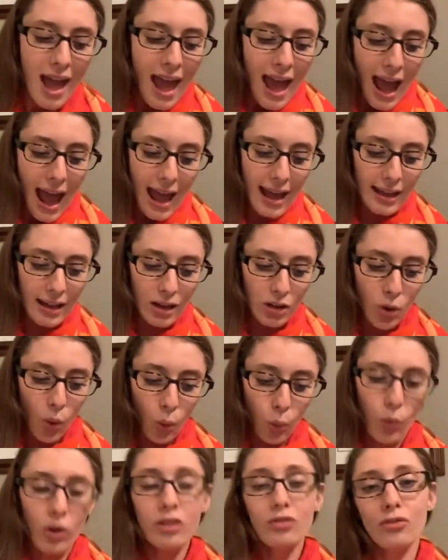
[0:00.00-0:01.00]
And
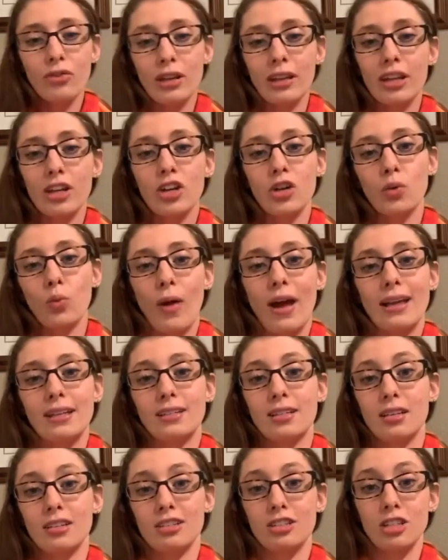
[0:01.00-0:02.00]
one really good way
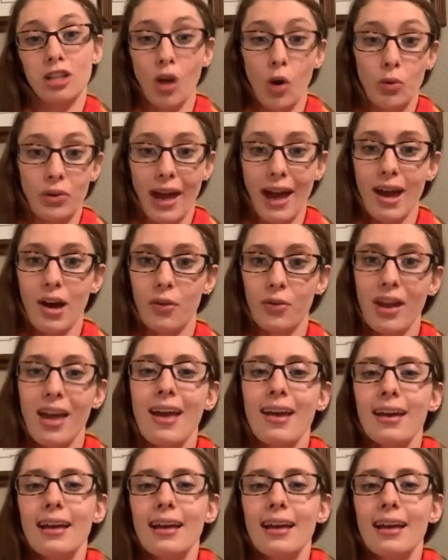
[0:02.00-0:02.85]
to slow down